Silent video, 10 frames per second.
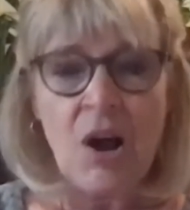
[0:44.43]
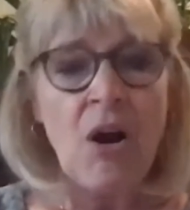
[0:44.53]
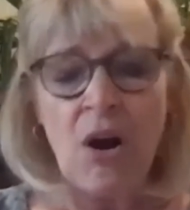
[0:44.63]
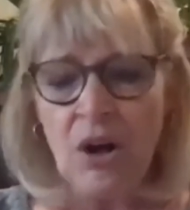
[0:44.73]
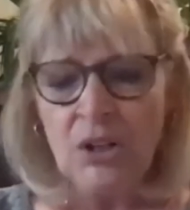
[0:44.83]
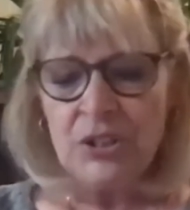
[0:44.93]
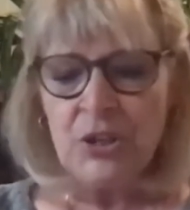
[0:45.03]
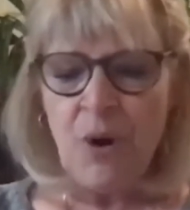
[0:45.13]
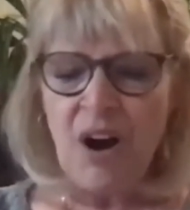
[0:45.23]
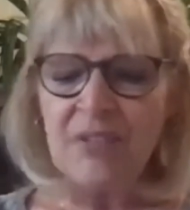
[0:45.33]
All
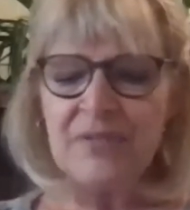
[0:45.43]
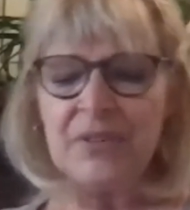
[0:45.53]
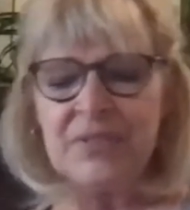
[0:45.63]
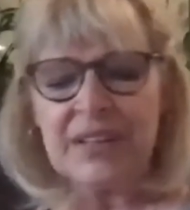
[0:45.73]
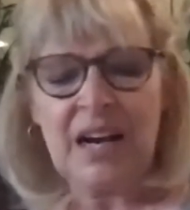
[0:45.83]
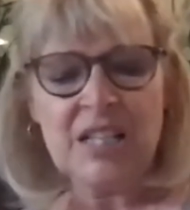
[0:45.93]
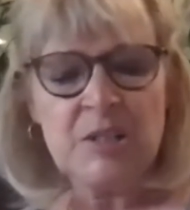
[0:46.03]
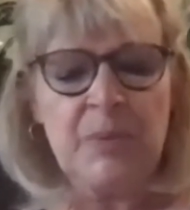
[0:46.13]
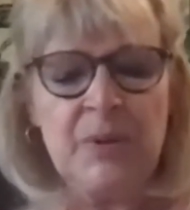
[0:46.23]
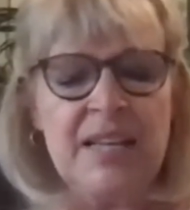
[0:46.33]
too often, the
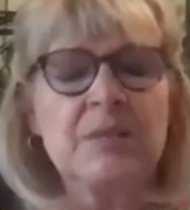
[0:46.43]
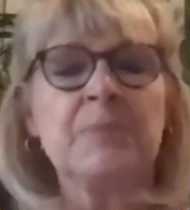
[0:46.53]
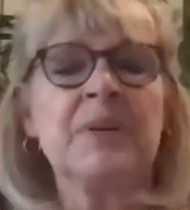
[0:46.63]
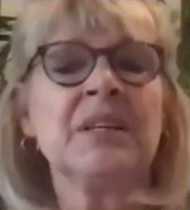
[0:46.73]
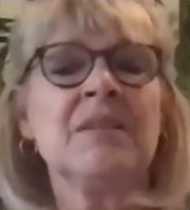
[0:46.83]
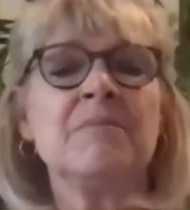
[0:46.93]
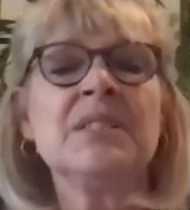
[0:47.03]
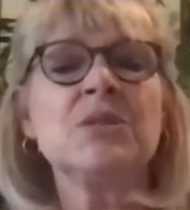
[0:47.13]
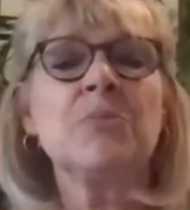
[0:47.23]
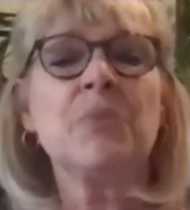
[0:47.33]
gospel has been
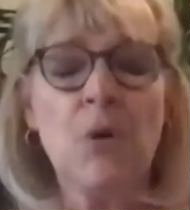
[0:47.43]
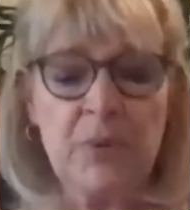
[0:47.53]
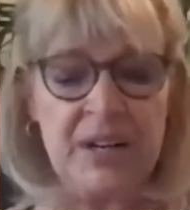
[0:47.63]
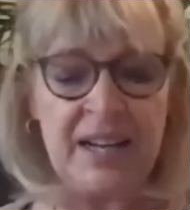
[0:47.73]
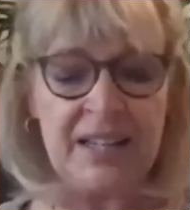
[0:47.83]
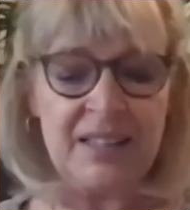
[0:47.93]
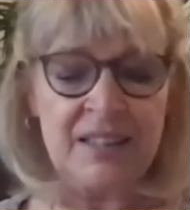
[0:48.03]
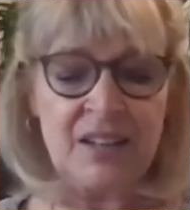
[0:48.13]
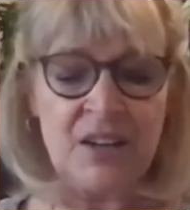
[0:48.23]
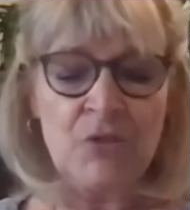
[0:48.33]
misappropriated